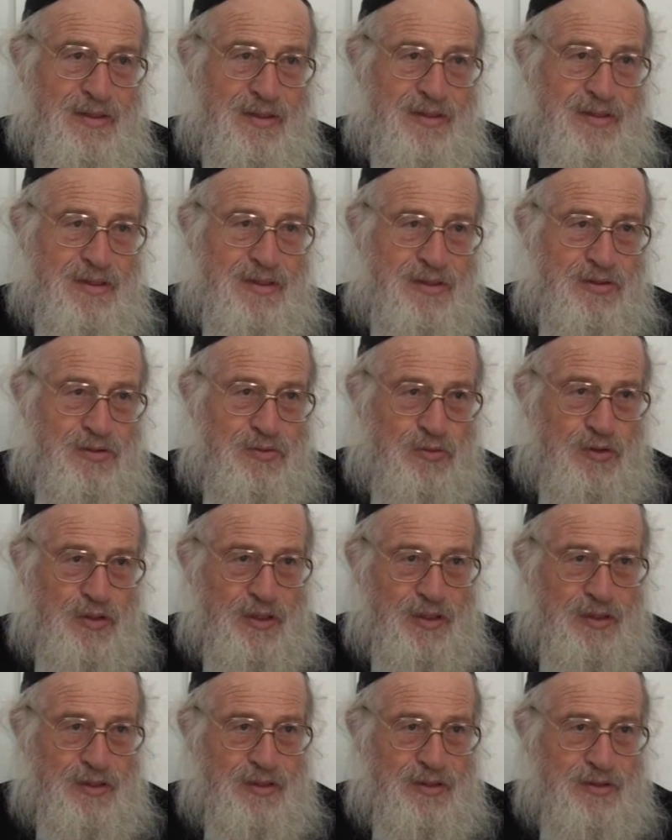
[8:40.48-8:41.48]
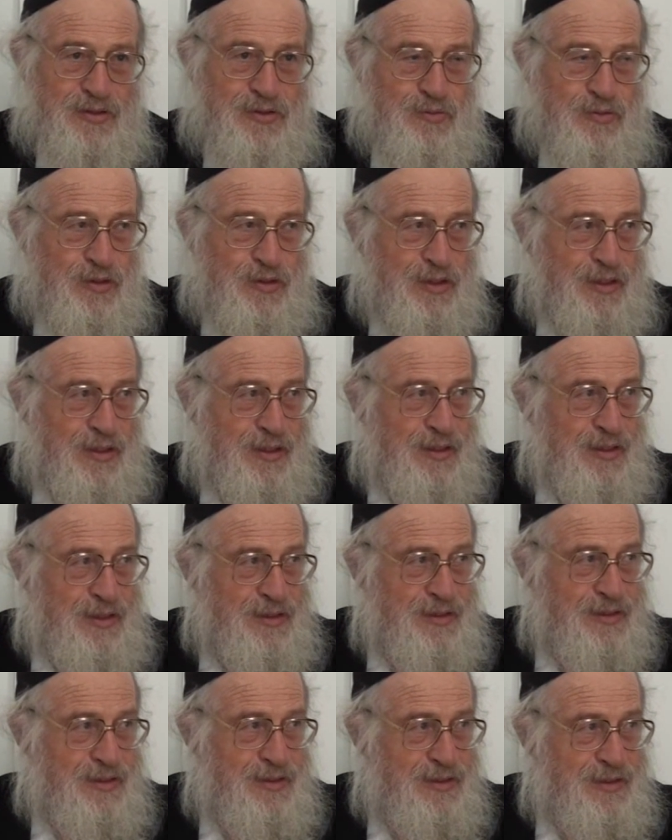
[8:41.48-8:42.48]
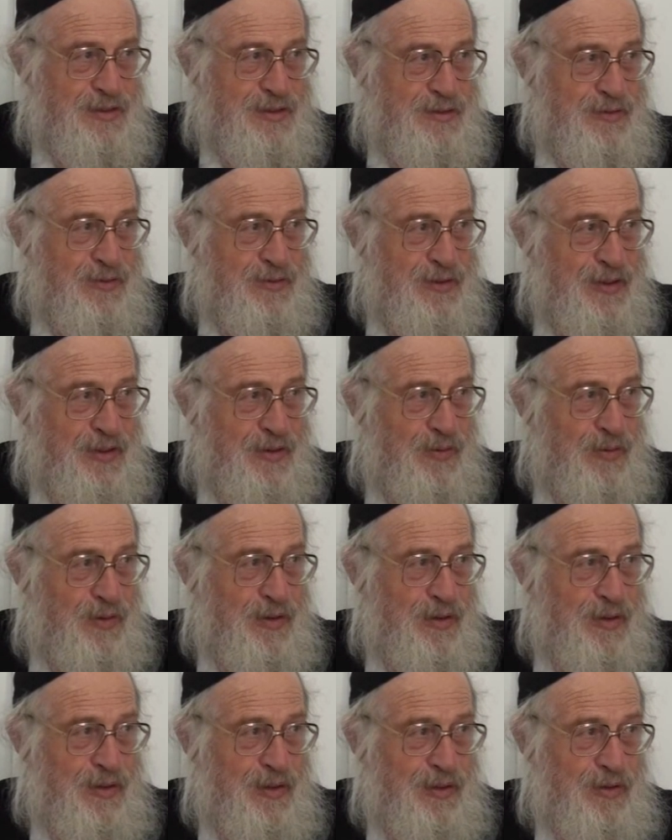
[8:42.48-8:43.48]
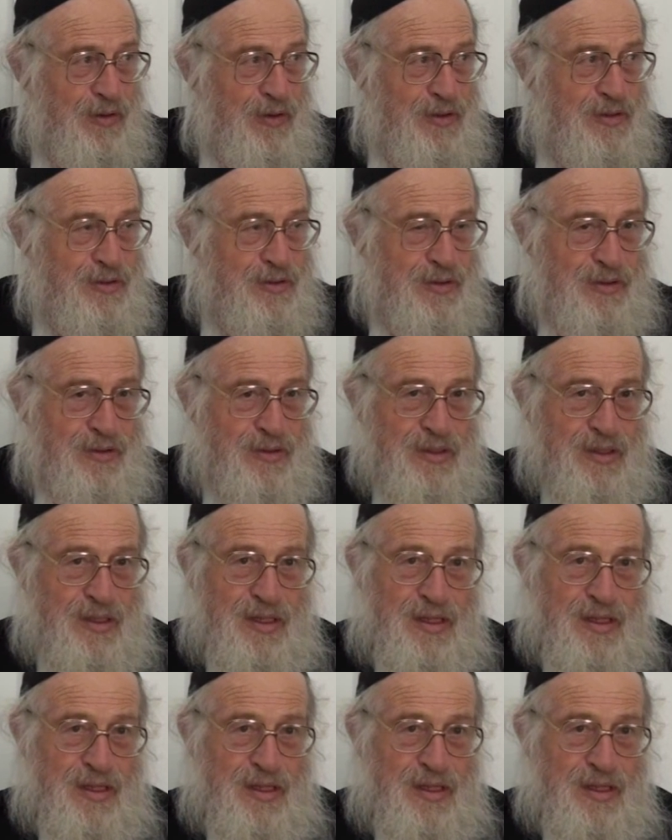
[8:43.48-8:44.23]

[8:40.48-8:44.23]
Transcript: This is Shmuel. Shmuel is also.